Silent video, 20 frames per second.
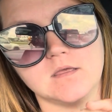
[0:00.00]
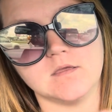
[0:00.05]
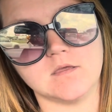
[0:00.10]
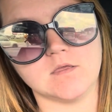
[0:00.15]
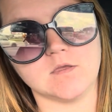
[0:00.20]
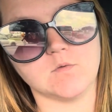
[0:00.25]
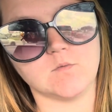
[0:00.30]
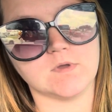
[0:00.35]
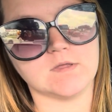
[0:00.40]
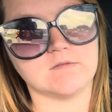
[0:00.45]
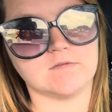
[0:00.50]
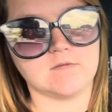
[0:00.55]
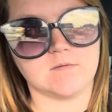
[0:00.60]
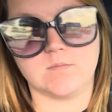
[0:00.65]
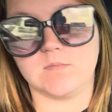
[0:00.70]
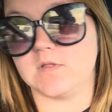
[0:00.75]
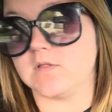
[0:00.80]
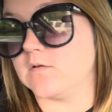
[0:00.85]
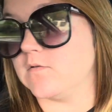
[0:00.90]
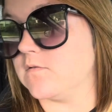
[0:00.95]
you win
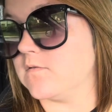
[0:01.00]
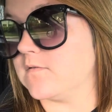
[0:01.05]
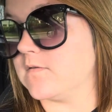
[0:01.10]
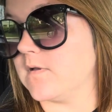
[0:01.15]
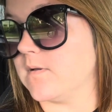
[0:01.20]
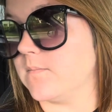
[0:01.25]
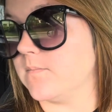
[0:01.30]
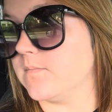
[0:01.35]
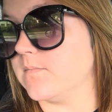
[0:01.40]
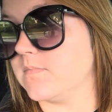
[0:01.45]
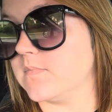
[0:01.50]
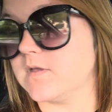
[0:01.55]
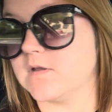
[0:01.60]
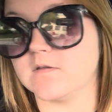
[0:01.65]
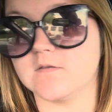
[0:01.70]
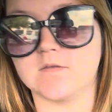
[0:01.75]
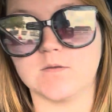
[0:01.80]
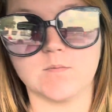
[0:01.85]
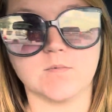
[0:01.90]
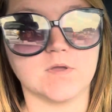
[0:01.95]
some, you lose some.
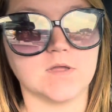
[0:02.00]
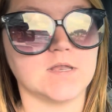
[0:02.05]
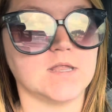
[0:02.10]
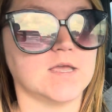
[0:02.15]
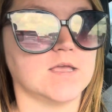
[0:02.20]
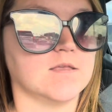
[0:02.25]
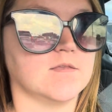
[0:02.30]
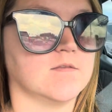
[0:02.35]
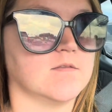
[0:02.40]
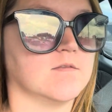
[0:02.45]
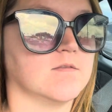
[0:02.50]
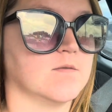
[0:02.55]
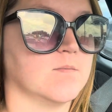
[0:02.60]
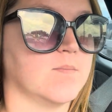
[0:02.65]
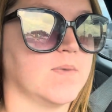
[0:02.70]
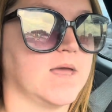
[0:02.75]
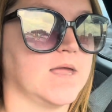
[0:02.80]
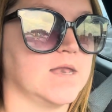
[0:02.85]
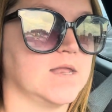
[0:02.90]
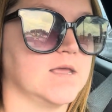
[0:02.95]
There's some good days and some
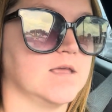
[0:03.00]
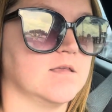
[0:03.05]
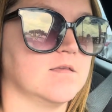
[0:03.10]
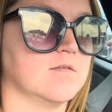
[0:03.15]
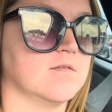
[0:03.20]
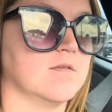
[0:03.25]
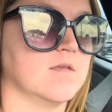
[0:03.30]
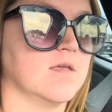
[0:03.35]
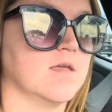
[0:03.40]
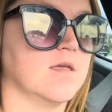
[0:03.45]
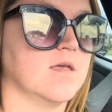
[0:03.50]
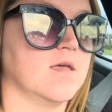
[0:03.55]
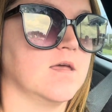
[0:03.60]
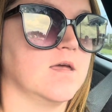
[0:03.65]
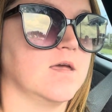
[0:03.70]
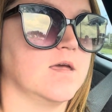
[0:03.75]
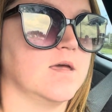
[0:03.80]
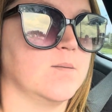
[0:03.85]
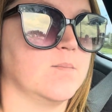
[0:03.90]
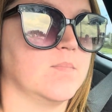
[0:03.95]
bad days.
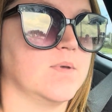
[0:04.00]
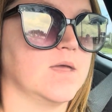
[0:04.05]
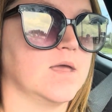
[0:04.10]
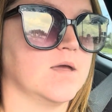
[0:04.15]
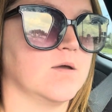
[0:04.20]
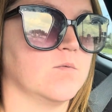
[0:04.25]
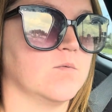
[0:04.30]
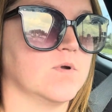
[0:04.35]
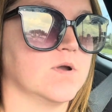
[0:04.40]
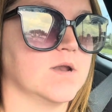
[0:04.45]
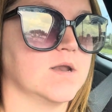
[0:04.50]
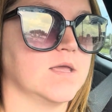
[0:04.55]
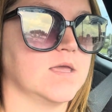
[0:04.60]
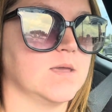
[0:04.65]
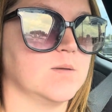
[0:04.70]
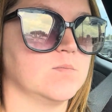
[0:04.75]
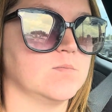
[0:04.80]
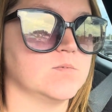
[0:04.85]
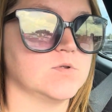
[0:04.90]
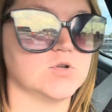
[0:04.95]
But yeah, we're gonna
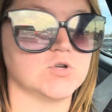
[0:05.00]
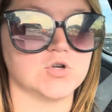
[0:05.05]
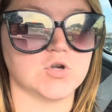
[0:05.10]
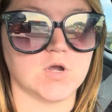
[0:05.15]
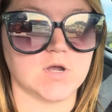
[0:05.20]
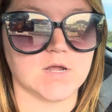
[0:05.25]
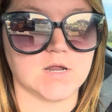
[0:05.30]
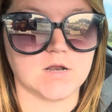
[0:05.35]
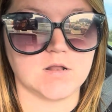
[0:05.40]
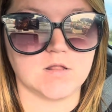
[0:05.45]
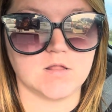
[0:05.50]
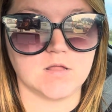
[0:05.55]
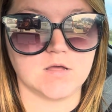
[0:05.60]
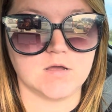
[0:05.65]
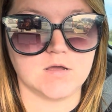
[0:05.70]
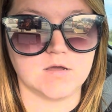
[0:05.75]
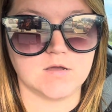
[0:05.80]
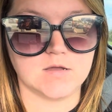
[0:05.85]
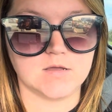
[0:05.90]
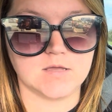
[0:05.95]
keep trucking
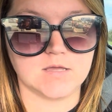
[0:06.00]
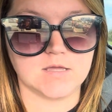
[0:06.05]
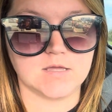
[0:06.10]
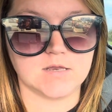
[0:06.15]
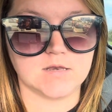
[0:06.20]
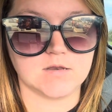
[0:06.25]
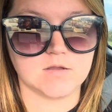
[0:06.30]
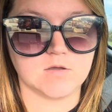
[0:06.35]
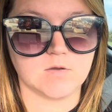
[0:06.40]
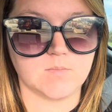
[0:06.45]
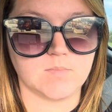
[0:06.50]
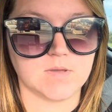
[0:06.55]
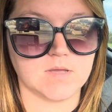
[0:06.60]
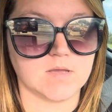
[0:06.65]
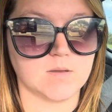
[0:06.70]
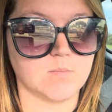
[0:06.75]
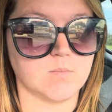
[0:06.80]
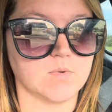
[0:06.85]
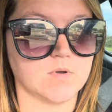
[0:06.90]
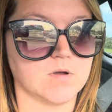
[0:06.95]
along and go pick
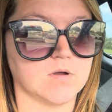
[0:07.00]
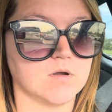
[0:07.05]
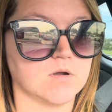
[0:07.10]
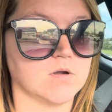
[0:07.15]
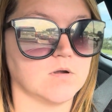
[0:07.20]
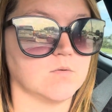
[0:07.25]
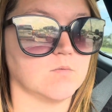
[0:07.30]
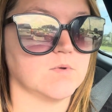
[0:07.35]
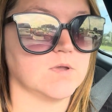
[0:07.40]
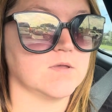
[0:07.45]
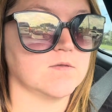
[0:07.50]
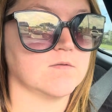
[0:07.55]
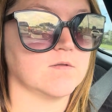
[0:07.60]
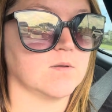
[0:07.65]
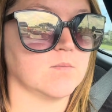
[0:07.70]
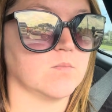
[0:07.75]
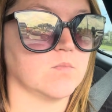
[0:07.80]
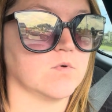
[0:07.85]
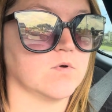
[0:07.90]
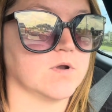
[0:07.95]
up our
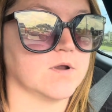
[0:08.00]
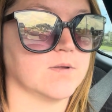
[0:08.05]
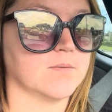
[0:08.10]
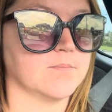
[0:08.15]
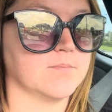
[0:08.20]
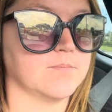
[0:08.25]
Wingstop order.